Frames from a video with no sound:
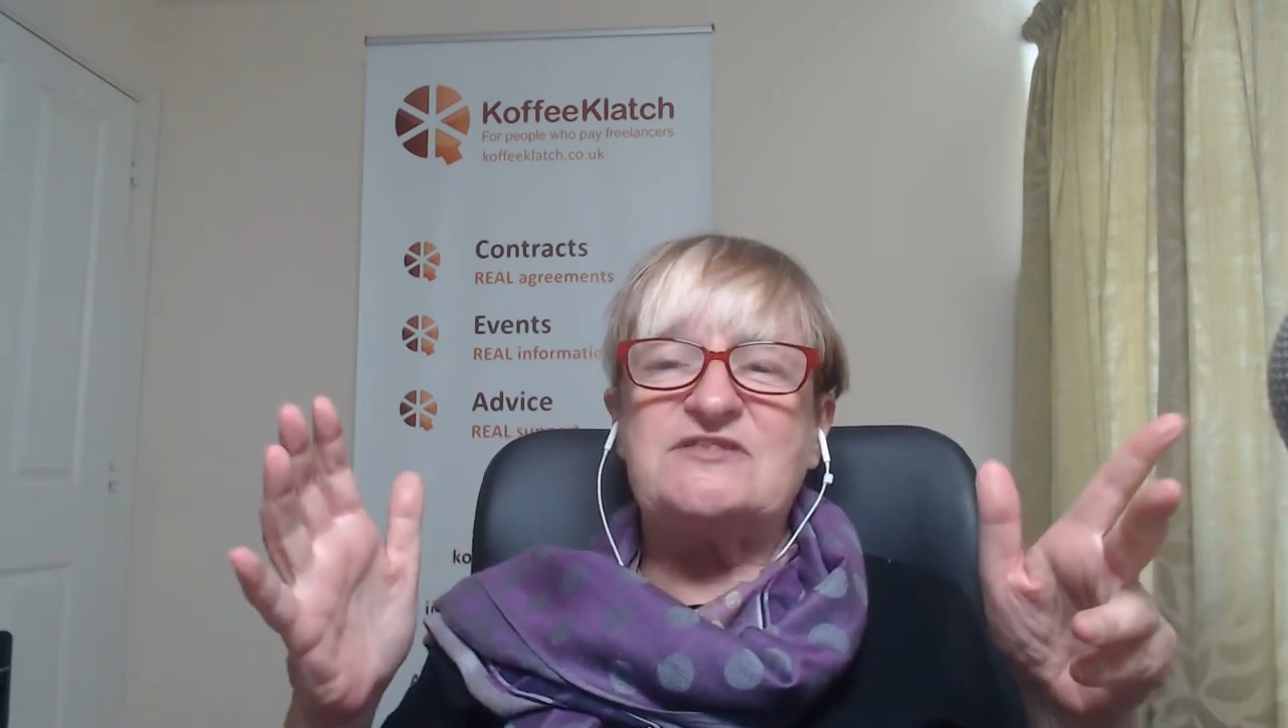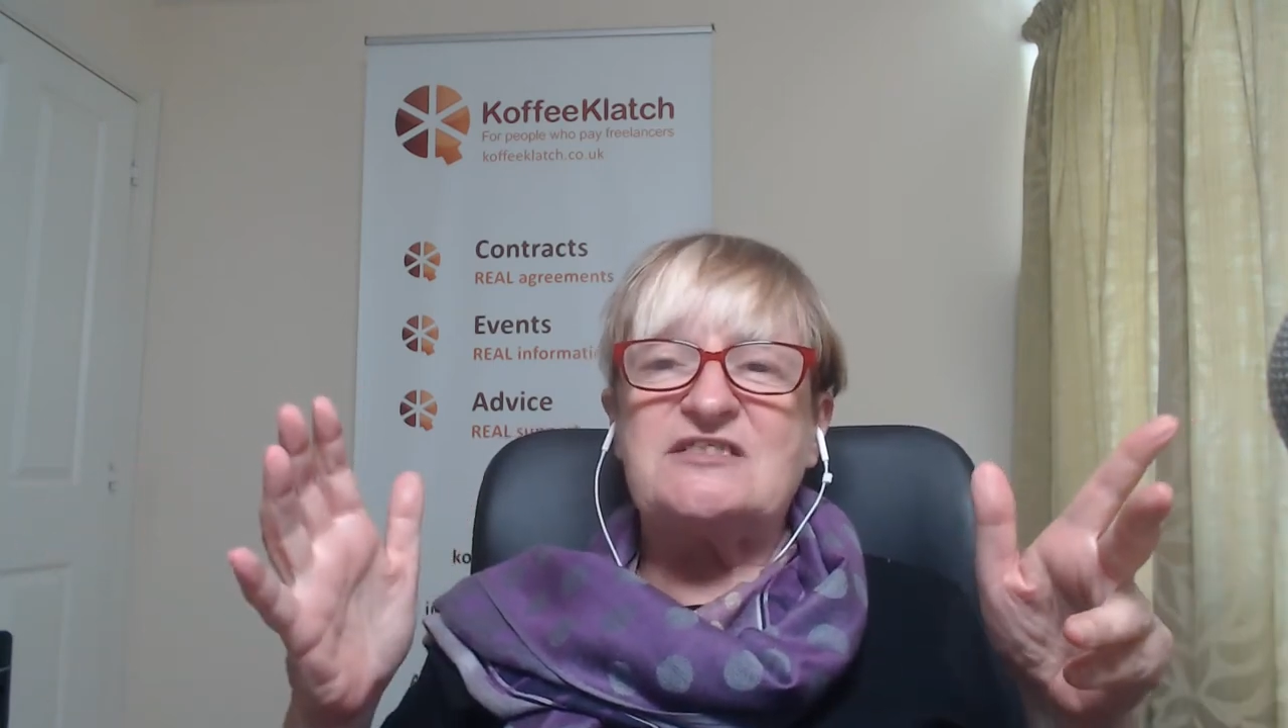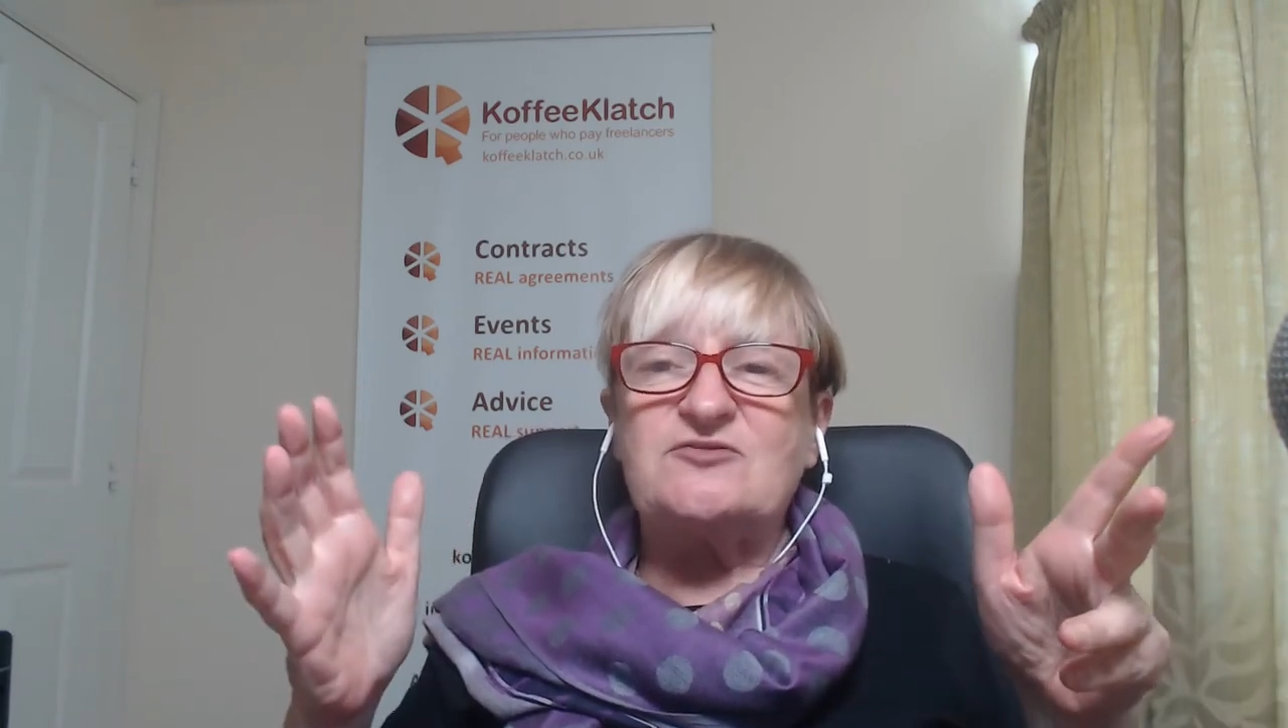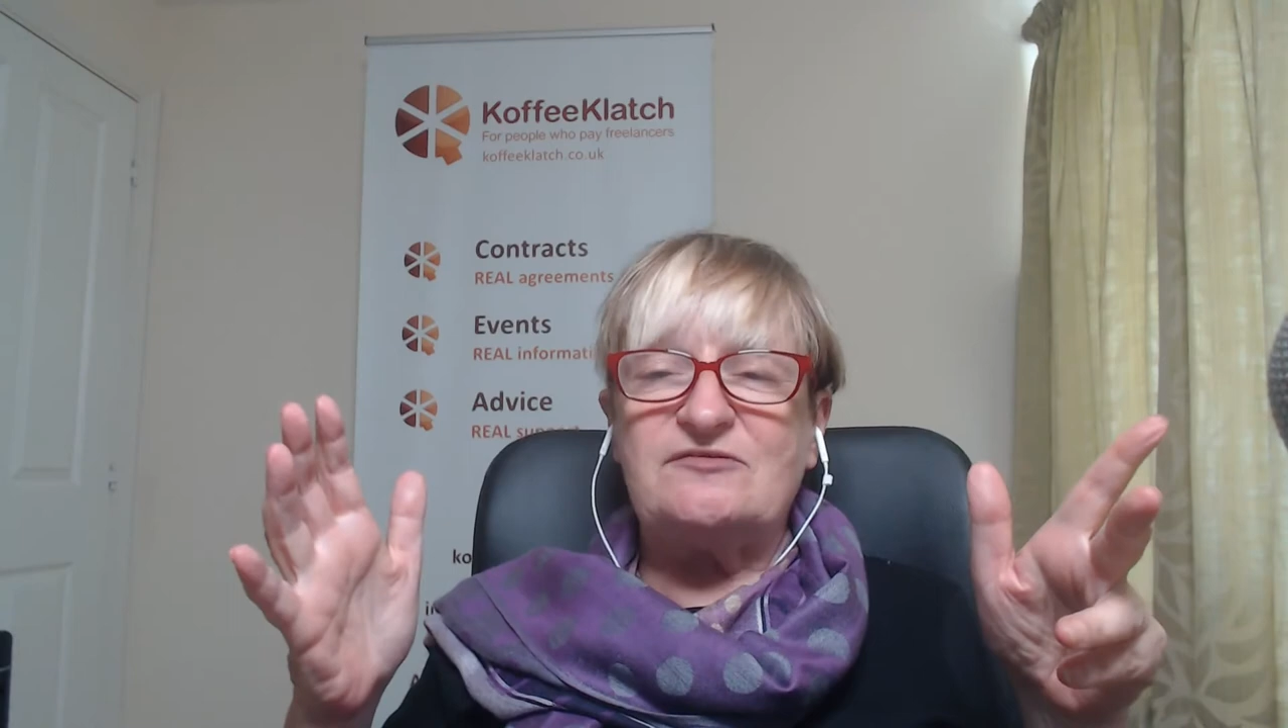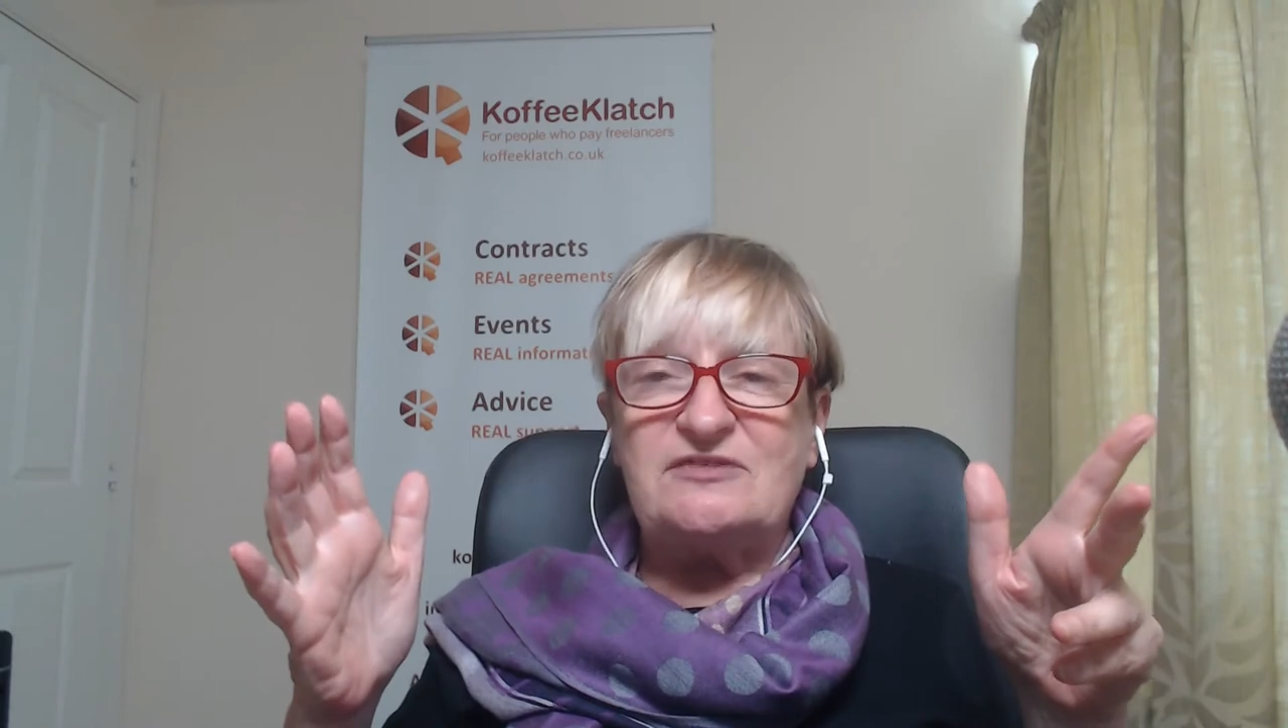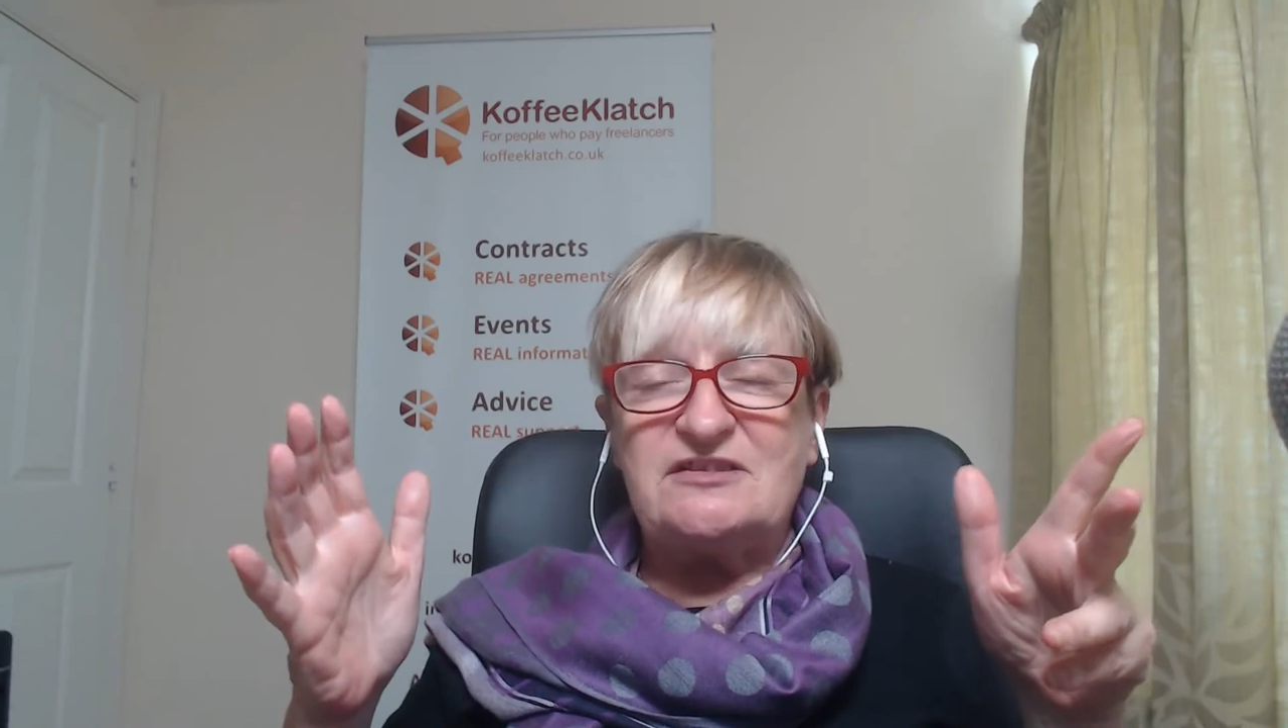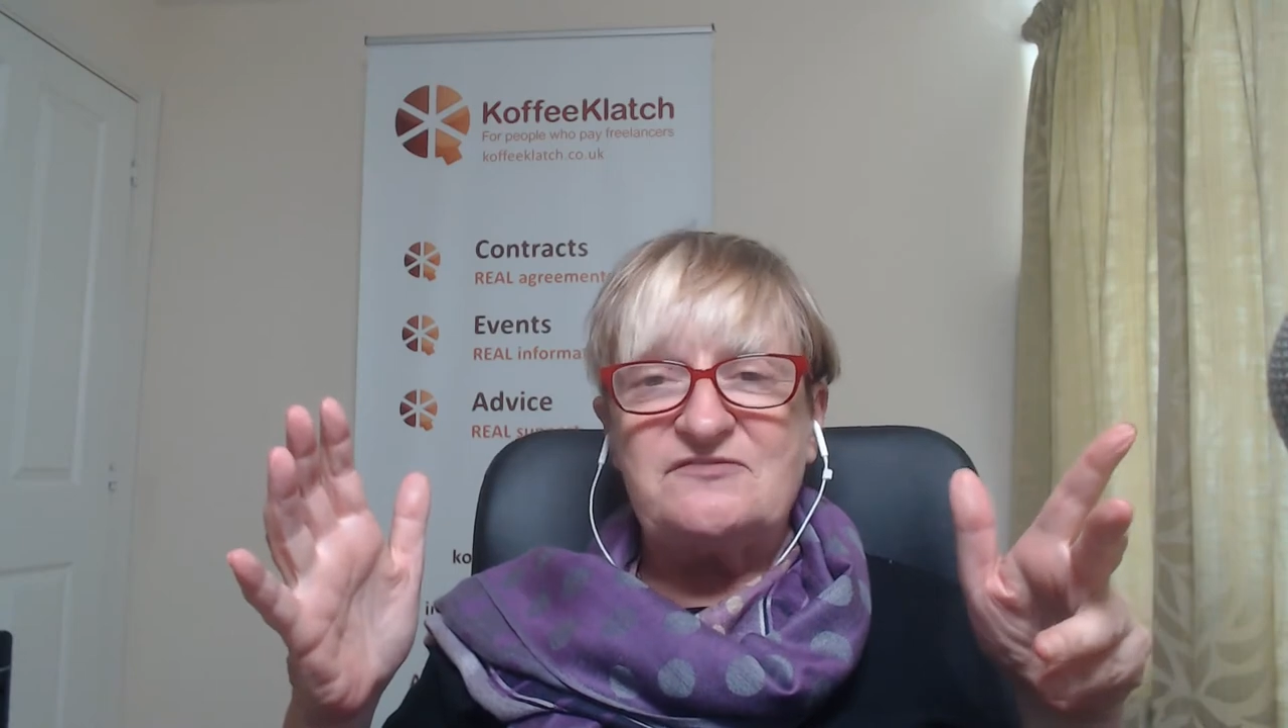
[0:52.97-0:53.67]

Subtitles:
the equivalent